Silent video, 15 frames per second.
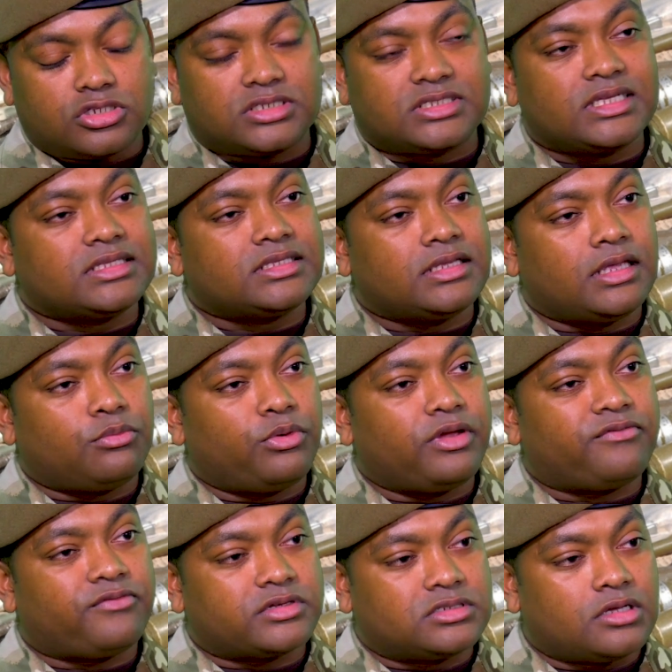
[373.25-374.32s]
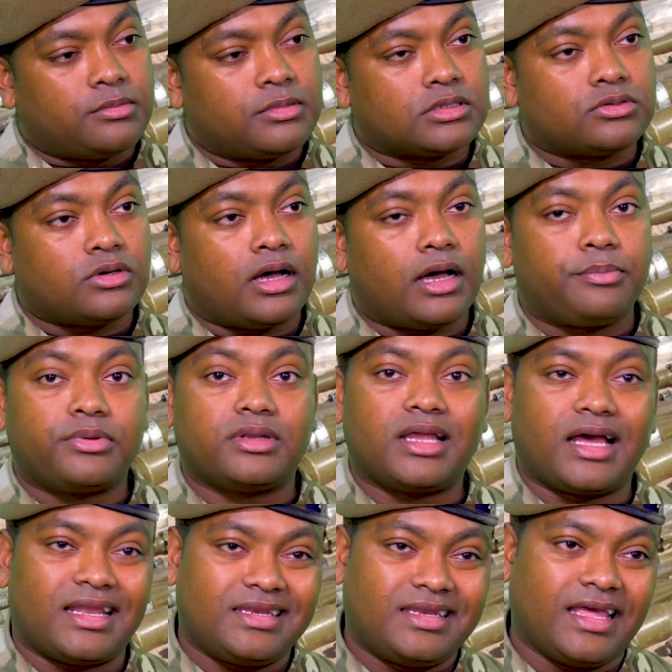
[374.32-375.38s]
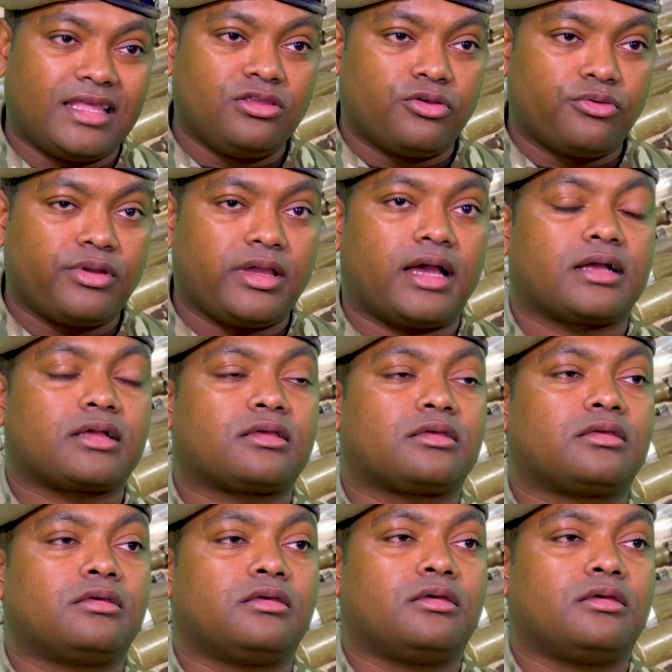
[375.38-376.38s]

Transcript: you just sit there, wait for something to happen, and then you react.